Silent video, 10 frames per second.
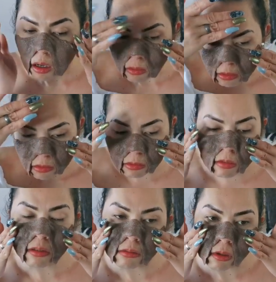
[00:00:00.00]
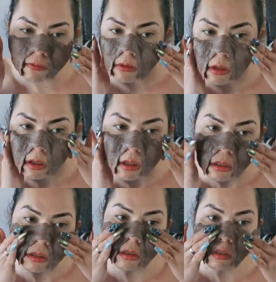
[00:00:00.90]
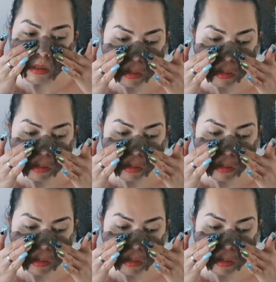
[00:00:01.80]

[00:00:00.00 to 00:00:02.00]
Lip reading: I want to do this on my forehead.